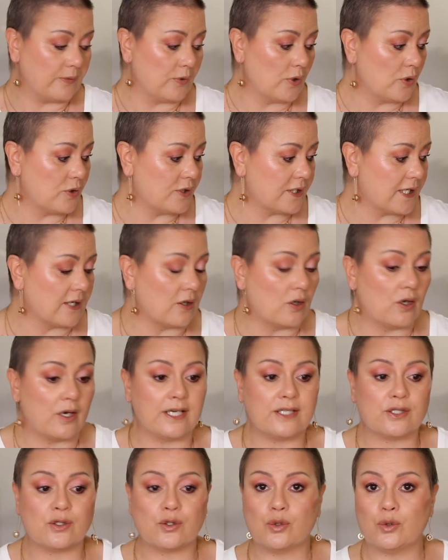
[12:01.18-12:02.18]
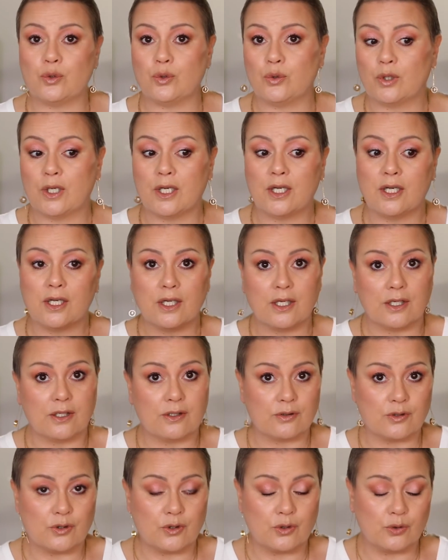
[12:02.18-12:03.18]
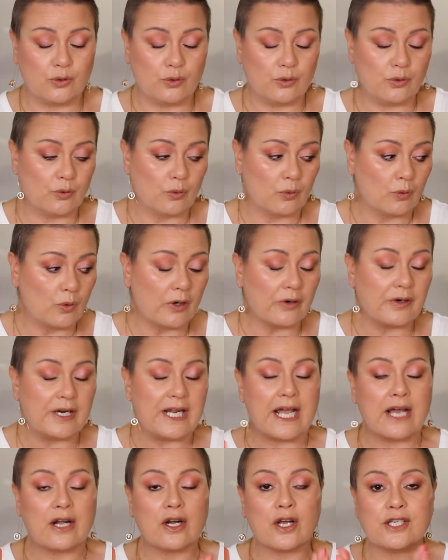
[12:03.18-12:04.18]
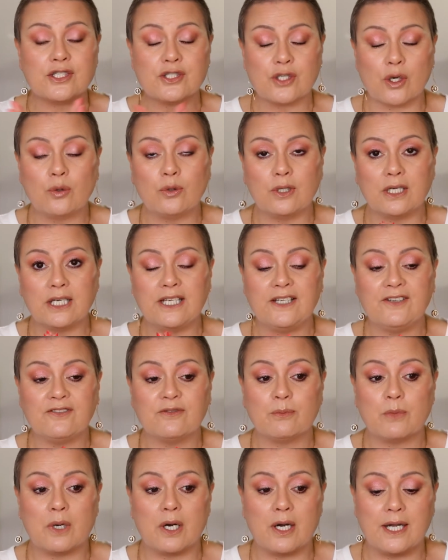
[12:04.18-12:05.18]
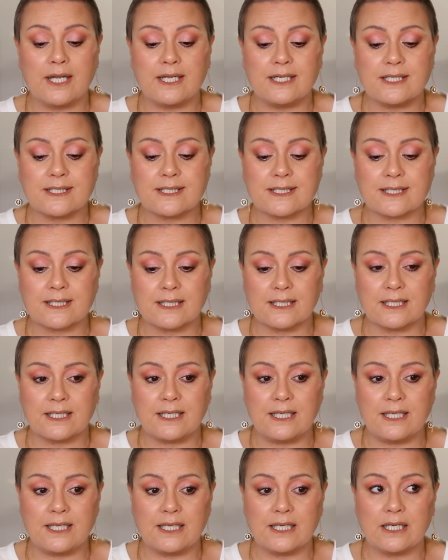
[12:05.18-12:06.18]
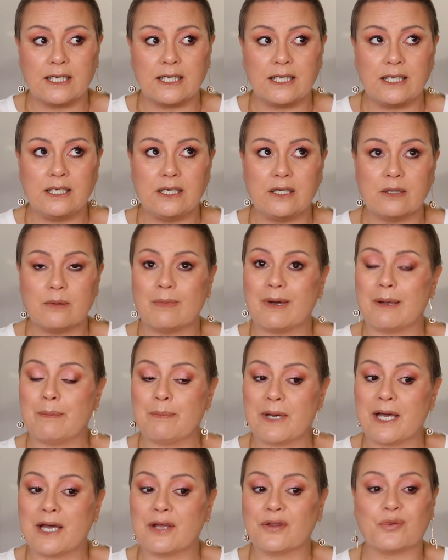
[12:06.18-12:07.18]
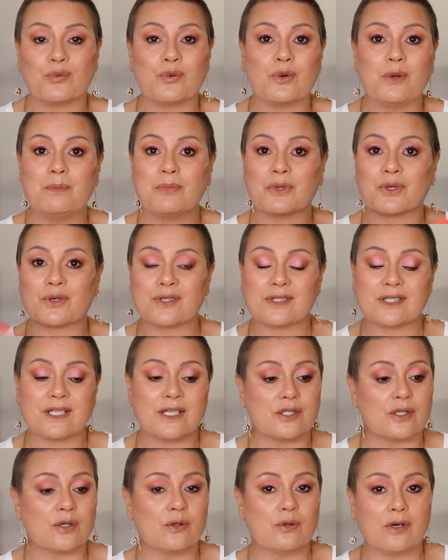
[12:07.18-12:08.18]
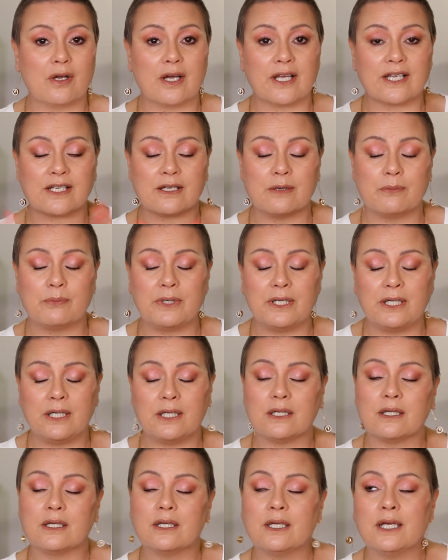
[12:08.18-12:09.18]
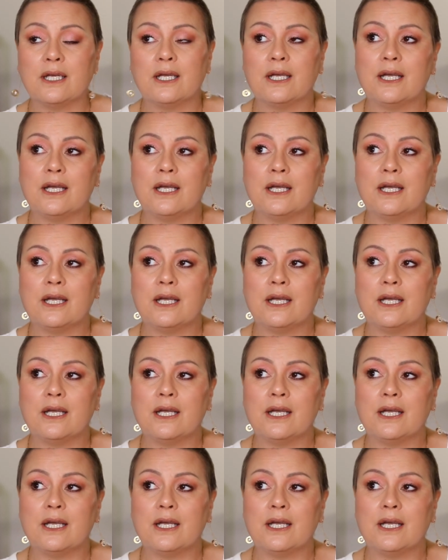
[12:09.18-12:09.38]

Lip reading: No sunlight to worry, and I don't leave my skincare in my bathroom because I don't like it being